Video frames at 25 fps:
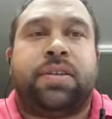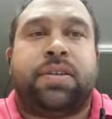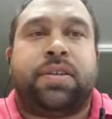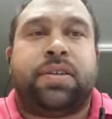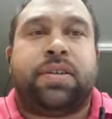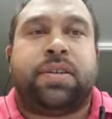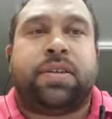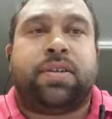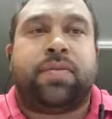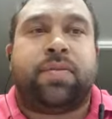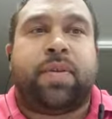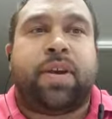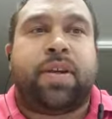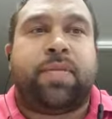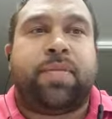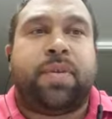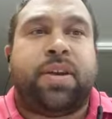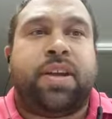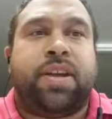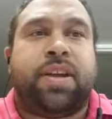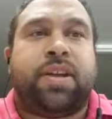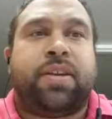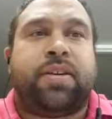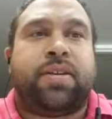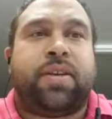Rugby
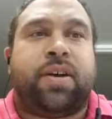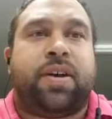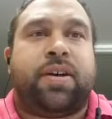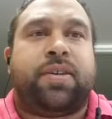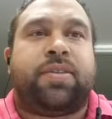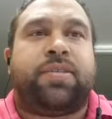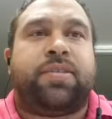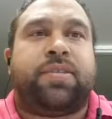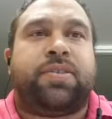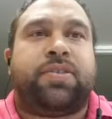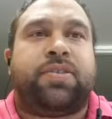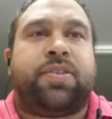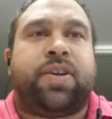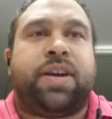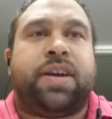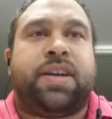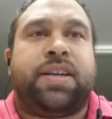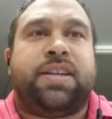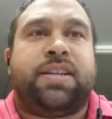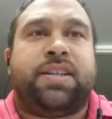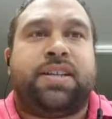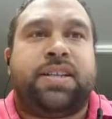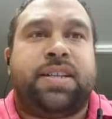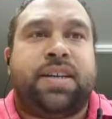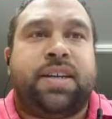and Icons
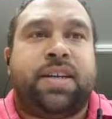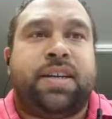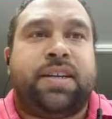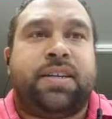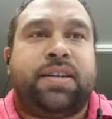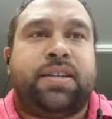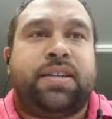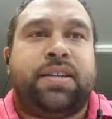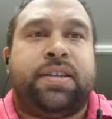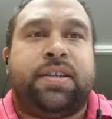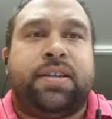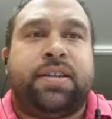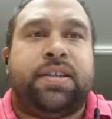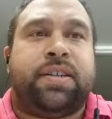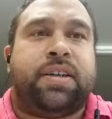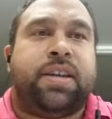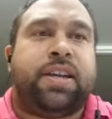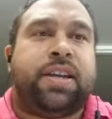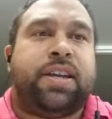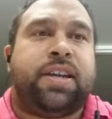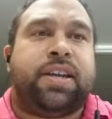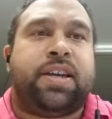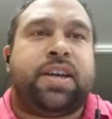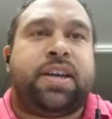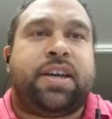Training Centre,
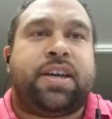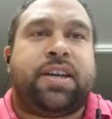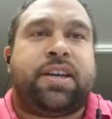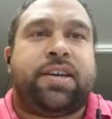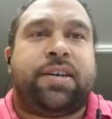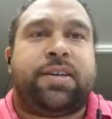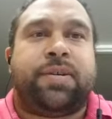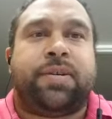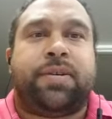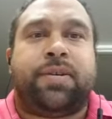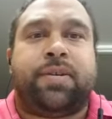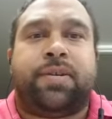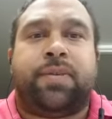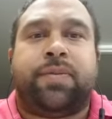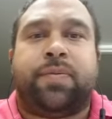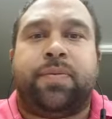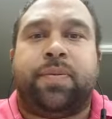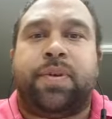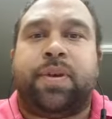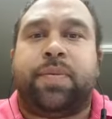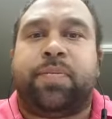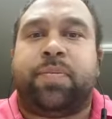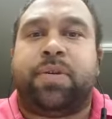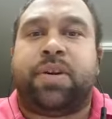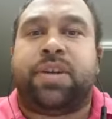and we
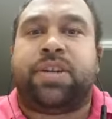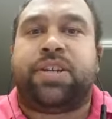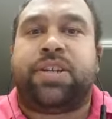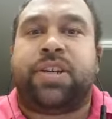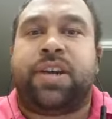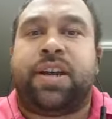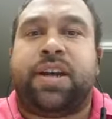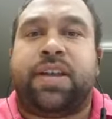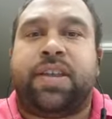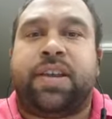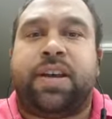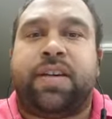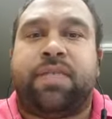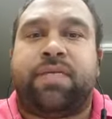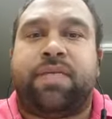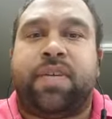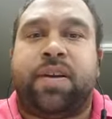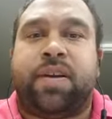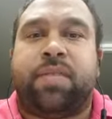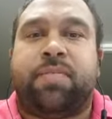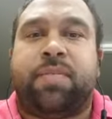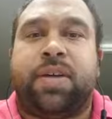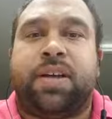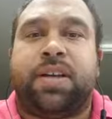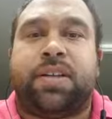appreciate that very
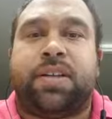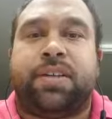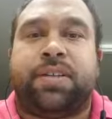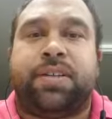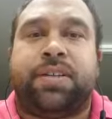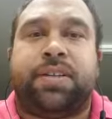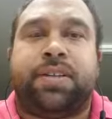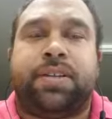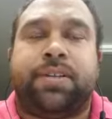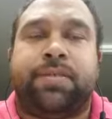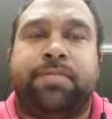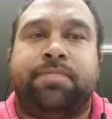much.